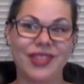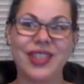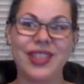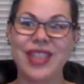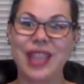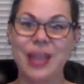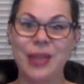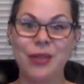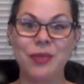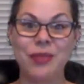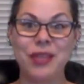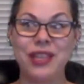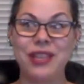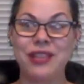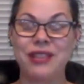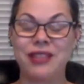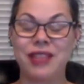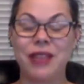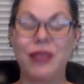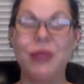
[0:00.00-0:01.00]
yeah, that would
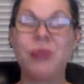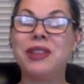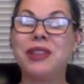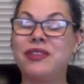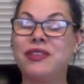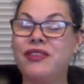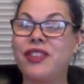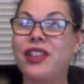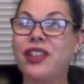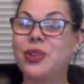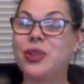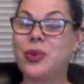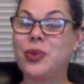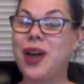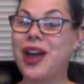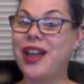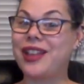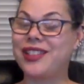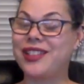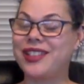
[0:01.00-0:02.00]
be that would be fun to
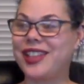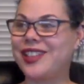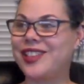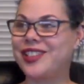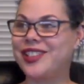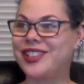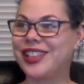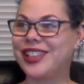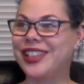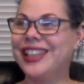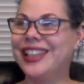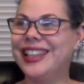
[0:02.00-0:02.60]
watch, actually.